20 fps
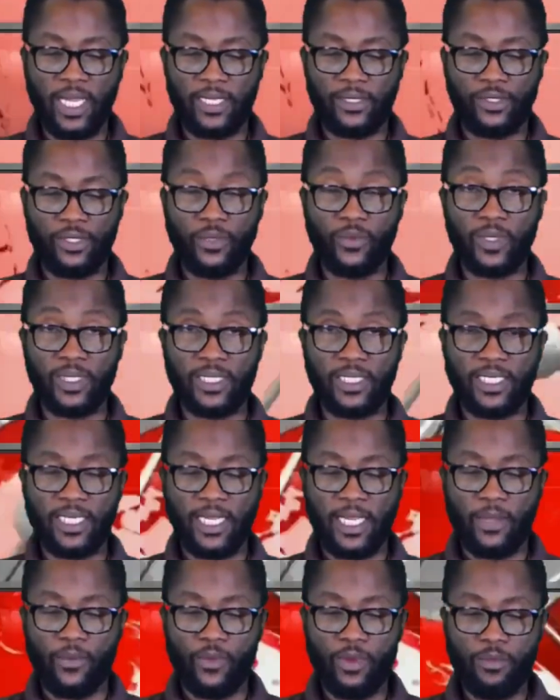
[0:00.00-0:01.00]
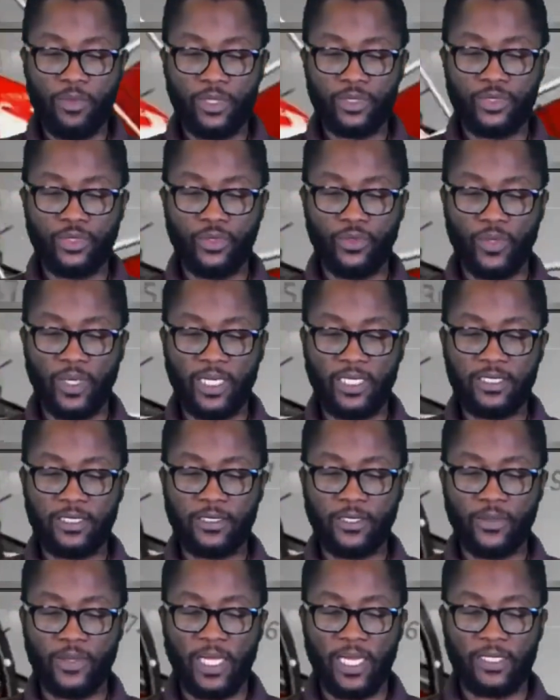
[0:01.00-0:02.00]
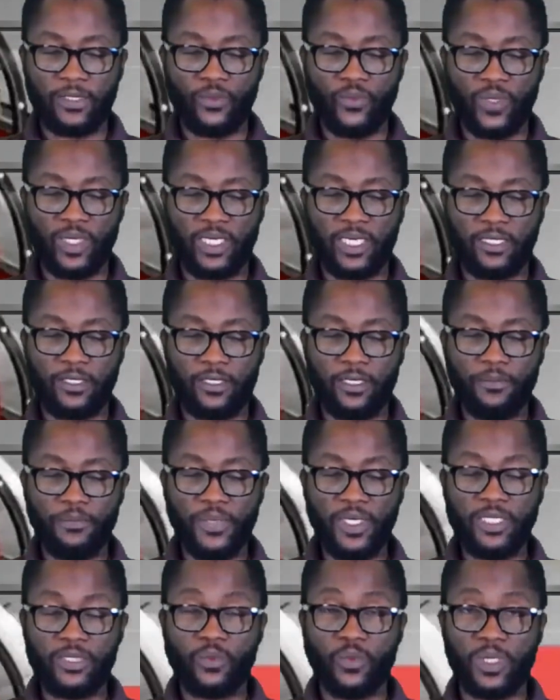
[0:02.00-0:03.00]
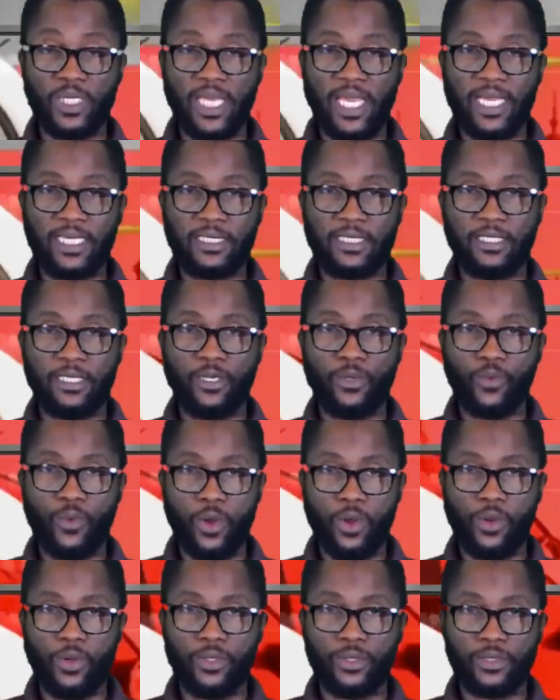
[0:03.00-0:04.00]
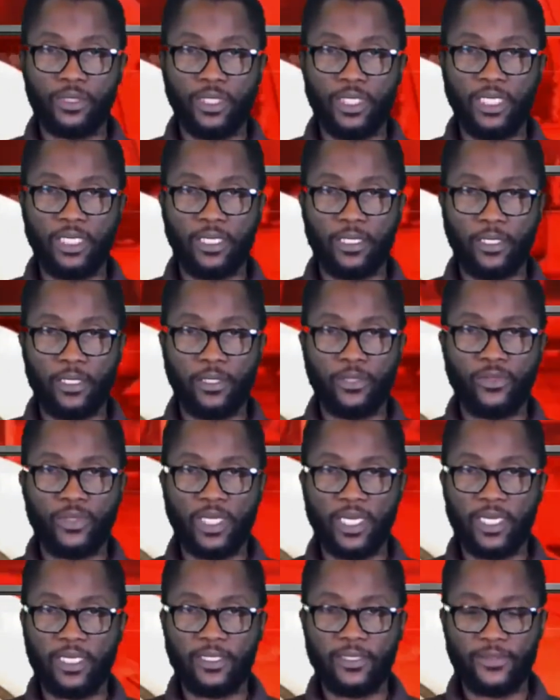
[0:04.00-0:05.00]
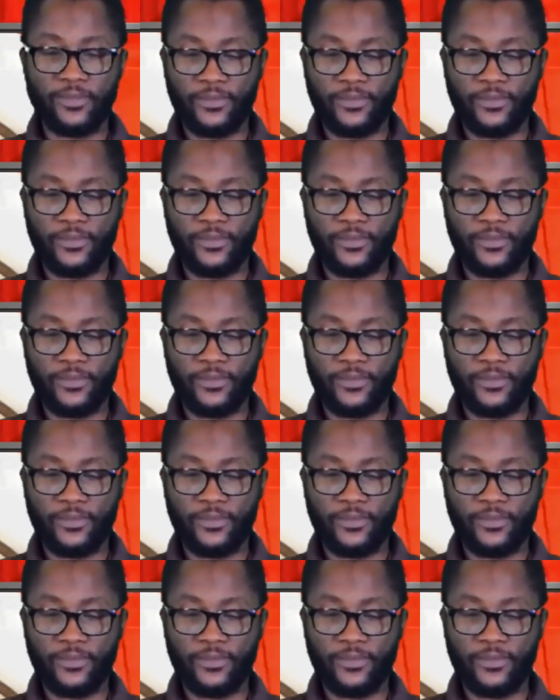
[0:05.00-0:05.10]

are doing, and we must do it so that we can compete with the external world, he concluded.